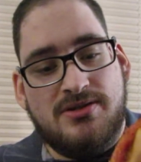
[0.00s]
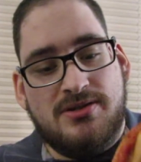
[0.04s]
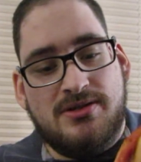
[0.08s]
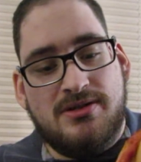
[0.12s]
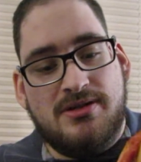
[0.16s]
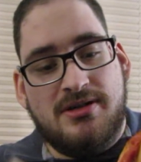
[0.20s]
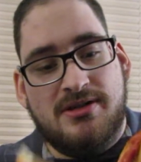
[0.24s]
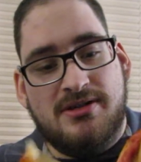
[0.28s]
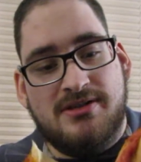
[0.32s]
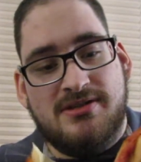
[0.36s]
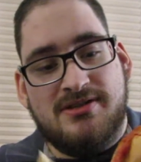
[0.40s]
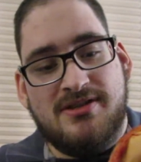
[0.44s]

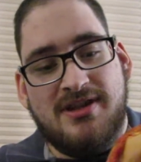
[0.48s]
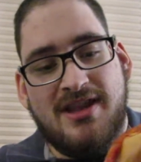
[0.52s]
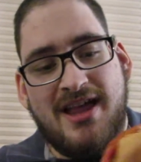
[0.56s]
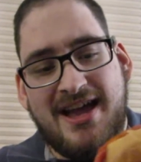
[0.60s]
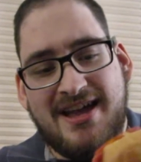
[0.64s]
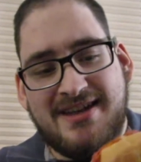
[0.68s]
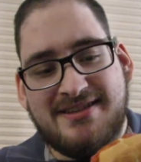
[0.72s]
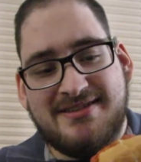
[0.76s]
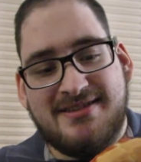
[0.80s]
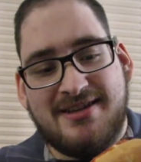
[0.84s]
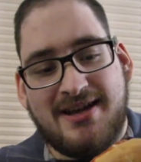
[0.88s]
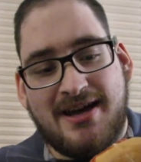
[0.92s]
Because
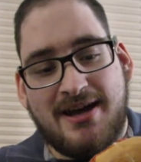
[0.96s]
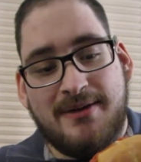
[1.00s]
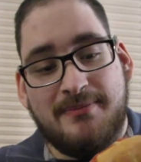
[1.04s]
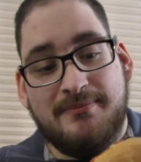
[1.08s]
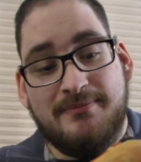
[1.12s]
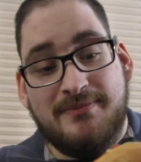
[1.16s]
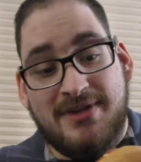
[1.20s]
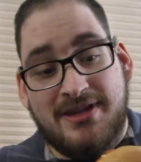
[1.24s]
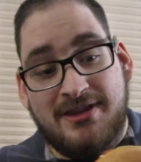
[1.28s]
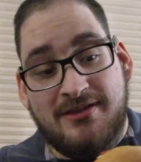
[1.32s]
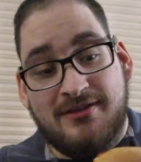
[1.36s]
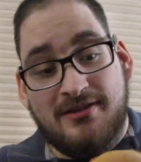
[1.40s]
last
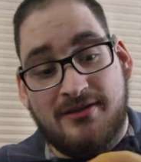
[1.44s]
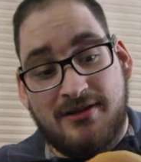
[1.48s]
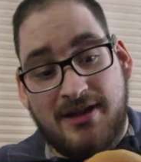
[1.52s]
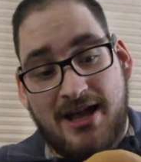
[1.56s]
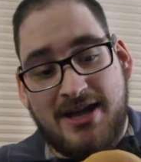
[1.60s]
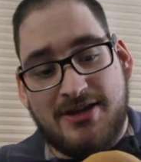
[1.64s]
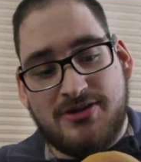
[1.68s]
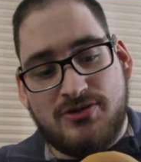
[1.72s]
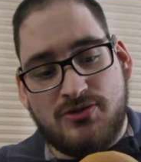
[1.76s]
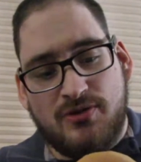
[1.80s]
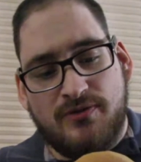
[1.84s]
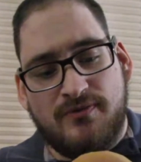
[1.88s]
time, in the
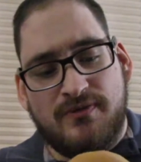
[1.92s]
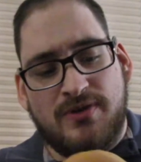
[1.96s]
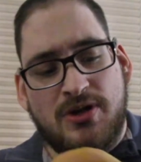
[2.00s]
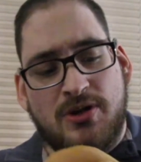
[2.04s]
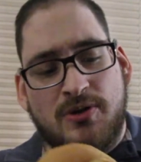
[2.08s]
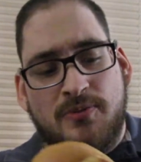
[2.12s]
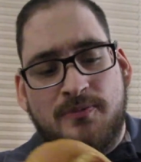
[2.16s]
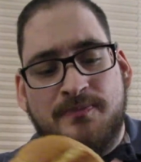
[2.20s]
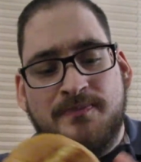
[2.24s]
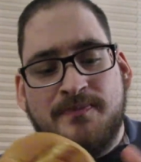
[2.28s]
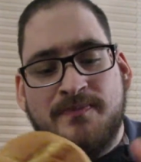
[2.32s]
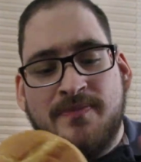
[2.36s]
last
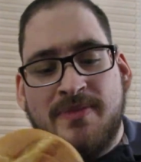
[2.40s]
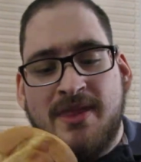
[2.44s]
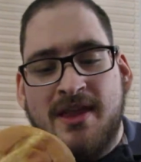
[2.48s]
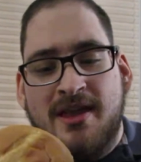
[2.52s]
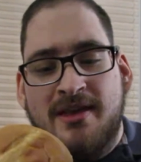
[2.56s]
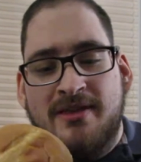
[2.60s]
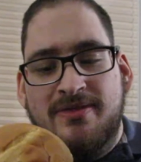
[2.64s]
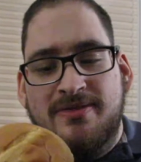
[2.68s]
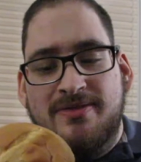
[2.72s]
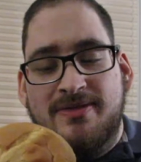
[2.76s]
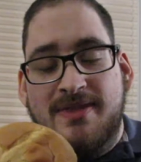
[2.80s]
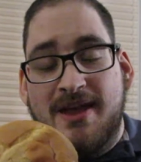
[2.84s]
review,
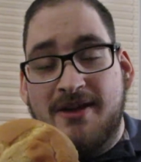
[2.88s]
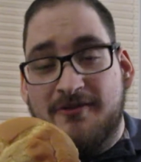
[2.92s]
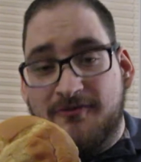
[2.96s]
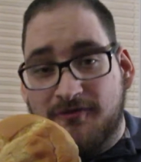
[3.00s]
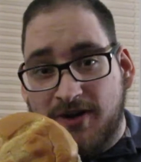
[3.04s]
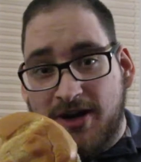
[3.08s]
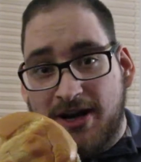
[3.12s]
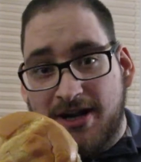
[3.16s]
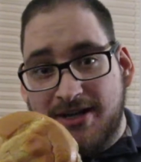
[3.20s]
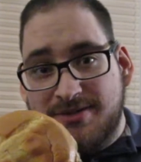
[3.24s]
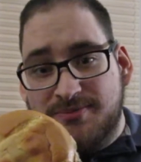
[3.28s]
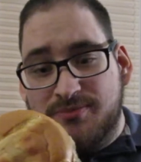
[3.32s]
they
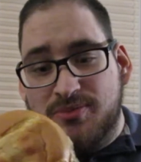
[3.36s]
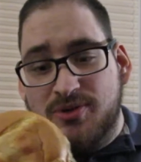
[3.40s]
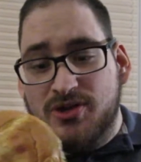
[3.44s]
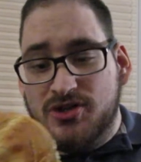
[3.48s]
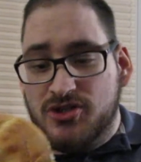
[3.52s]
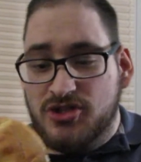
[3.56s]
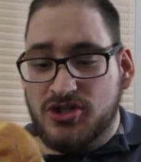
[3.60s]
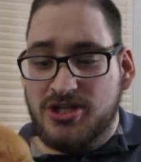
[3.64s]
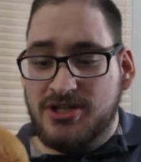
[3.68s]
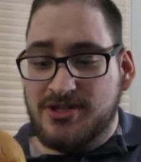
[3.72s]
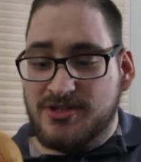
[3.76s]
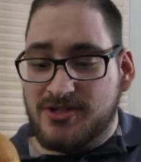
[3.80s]
forgot to
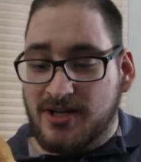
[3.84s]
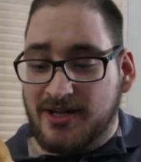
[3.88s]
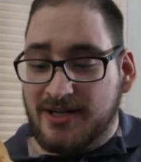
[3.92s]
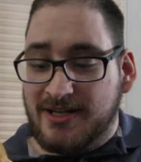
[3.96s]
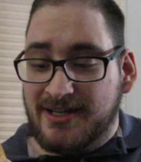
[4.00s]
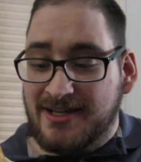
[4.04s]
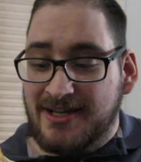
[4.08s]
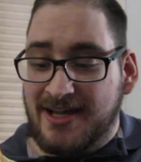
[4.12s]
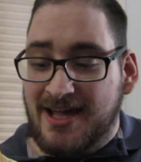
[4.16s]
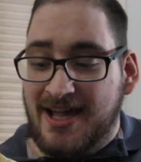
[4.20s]
put cheese on it.